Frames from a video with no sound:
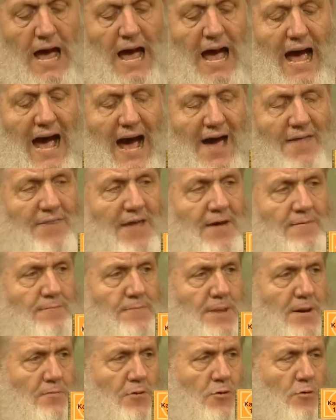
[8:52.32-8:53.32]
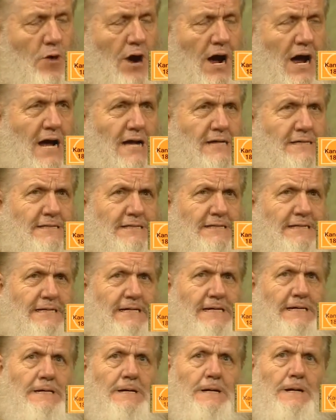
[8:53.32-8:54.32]
and they've memorized
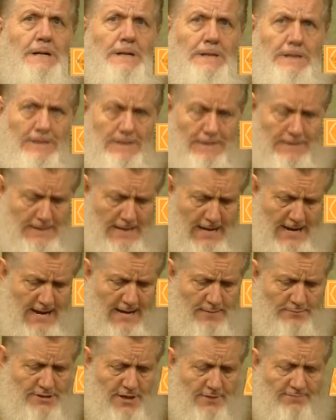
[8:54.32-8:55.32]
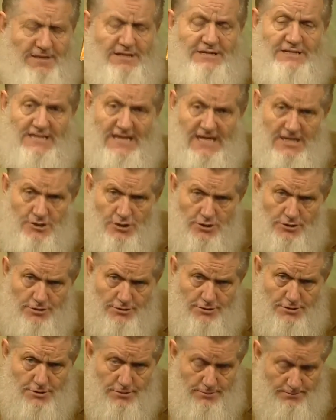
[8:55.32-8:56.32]
the names of the
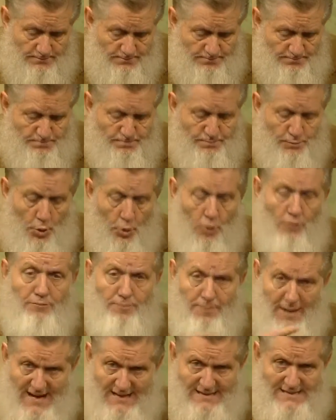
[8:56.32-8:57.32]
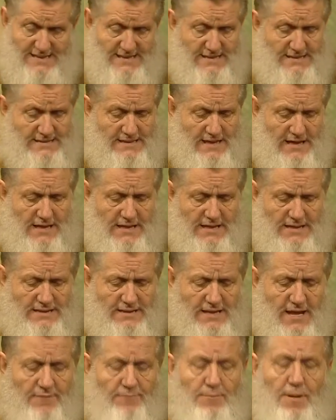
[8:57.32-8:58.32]
teachers who have passed this on.
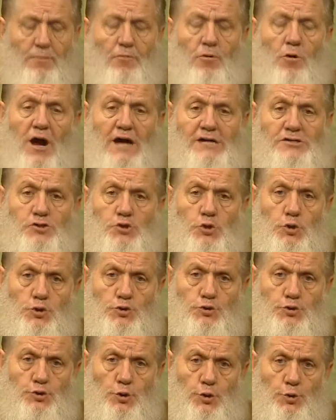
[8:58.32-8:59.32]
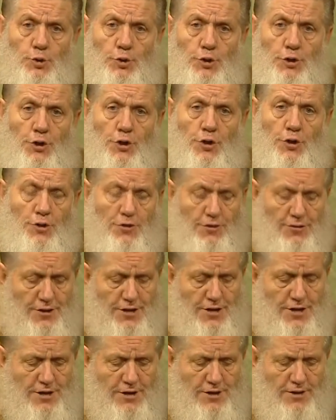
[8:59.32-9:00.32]
They've memorized also
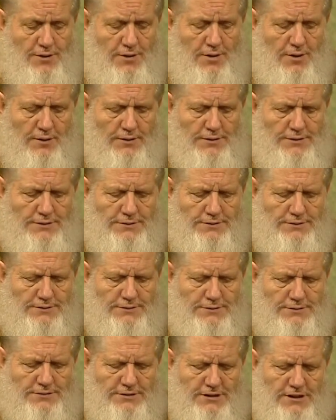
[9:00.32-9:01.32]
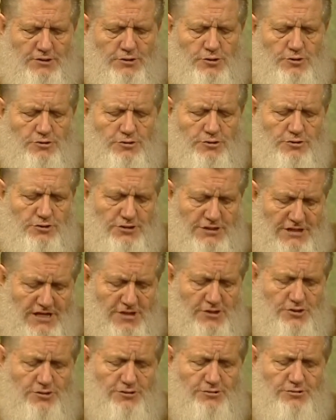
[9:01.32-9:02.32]
the teachers'
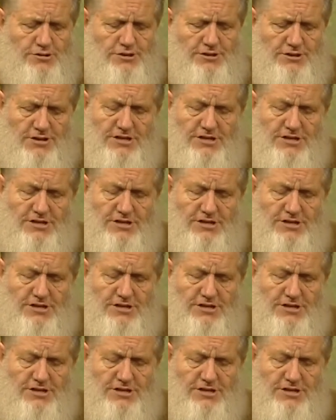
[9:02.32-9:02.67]
teachers and the